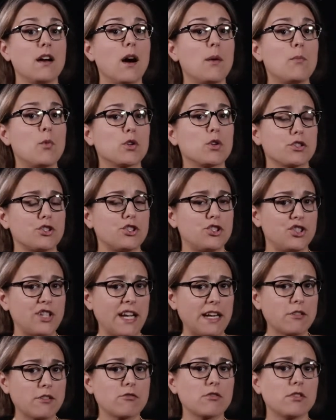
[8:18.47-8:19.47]
A more
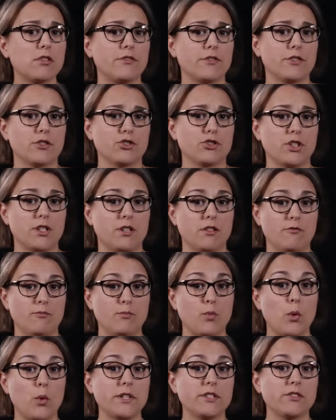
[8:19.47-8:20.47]
general version
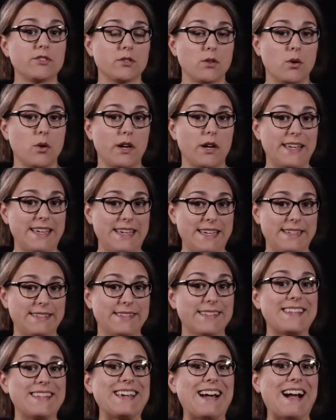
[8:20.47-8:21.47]
of Boyle's law
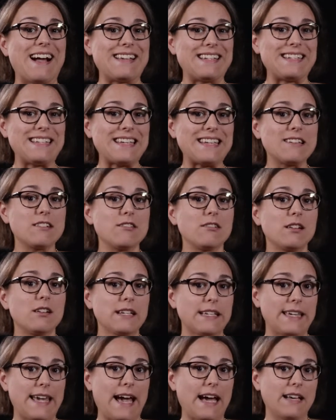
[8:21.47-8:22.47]
is the
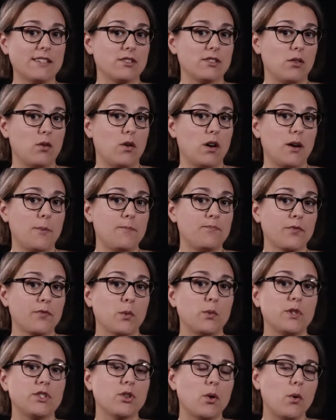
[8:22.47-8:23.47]
ideal gas law,
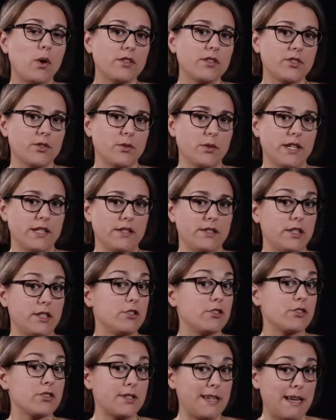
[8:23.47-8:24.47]
which also
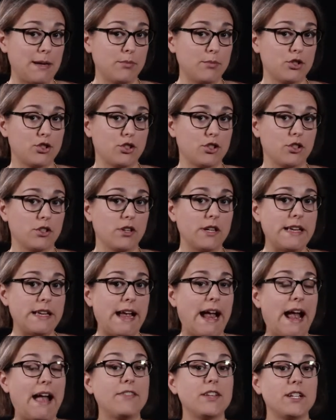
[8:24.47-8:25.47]
considers temperature
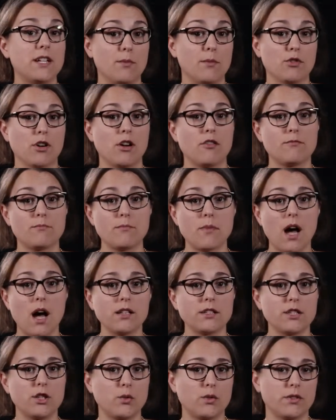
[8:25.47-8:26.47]
and the number of
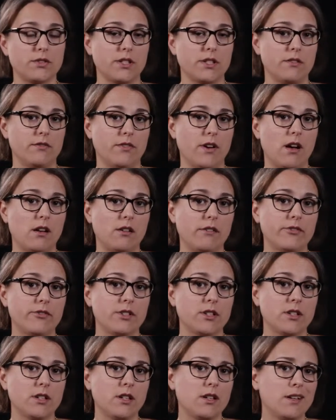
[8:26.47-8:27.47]
molecules
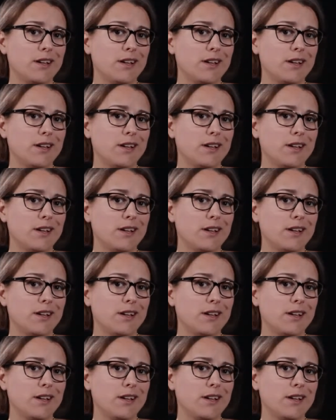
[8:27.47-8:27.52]
involved.